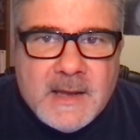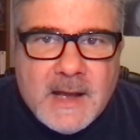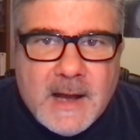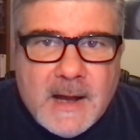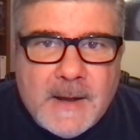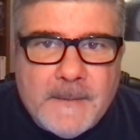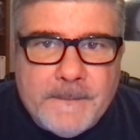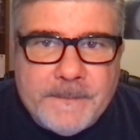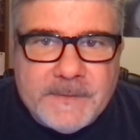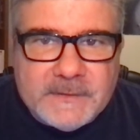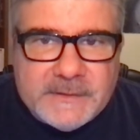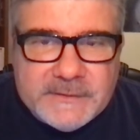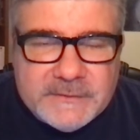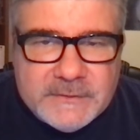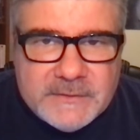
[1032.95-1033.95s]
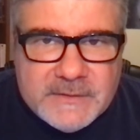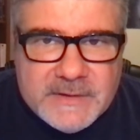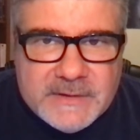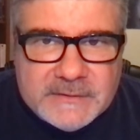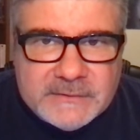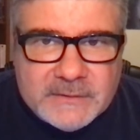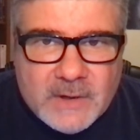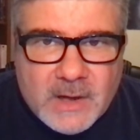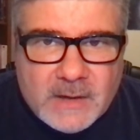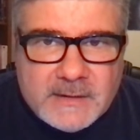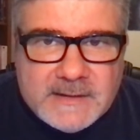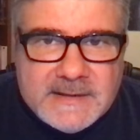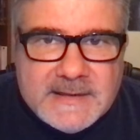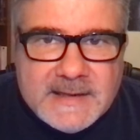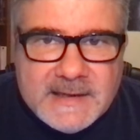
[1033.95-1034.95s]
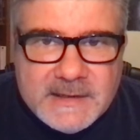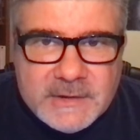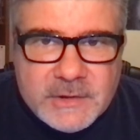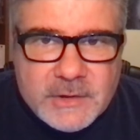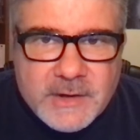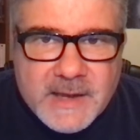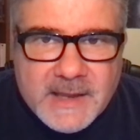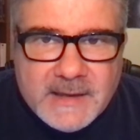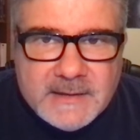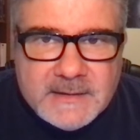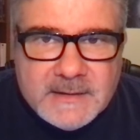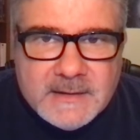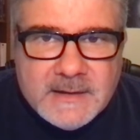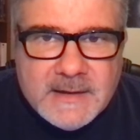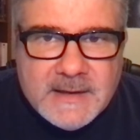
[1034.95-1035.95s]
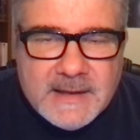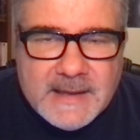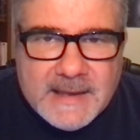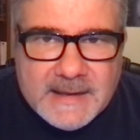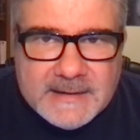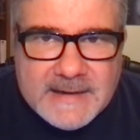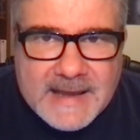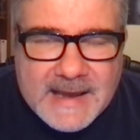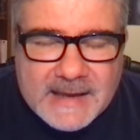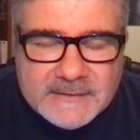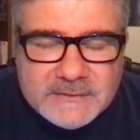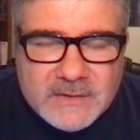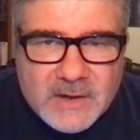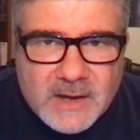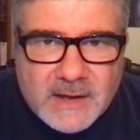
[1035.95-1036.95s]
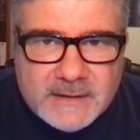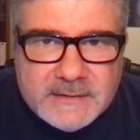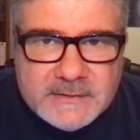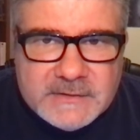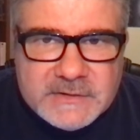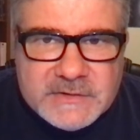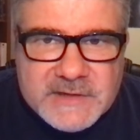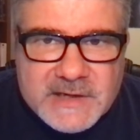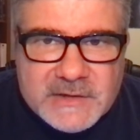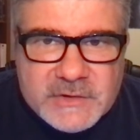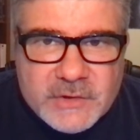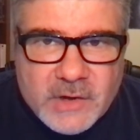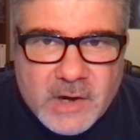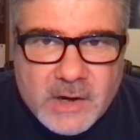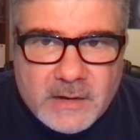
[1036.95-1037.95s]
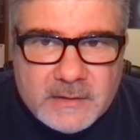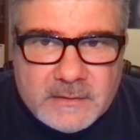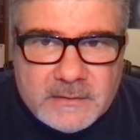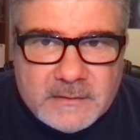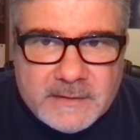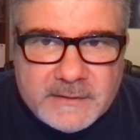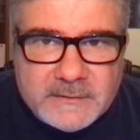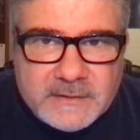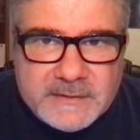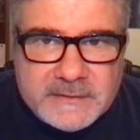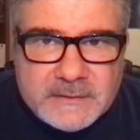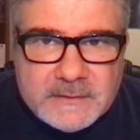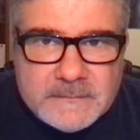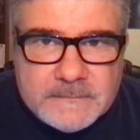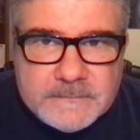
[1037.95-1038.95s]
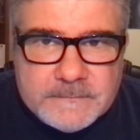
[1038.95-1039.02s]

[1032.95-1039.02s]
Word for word: Um, listen to this song, get it in your head, and ask God to change your heart. Let's listen.